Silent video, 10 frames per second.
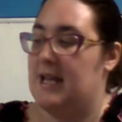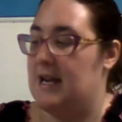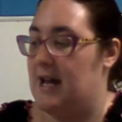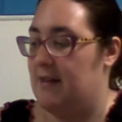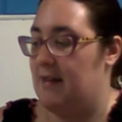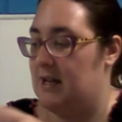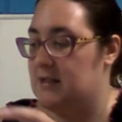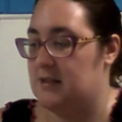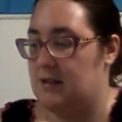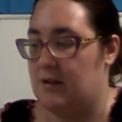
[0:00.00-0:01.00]
and
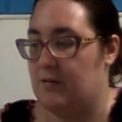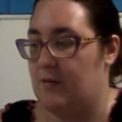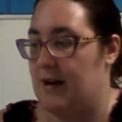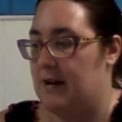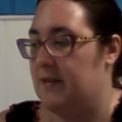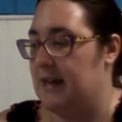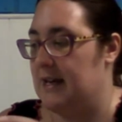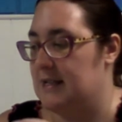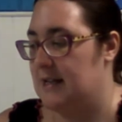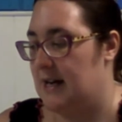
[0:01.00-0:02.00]
highlights throughout the
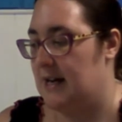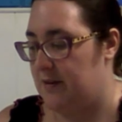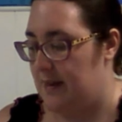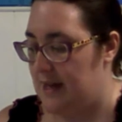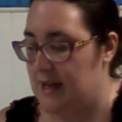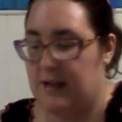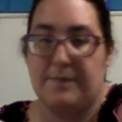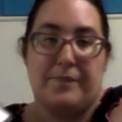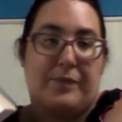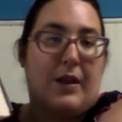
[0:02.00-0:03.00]
entire thing,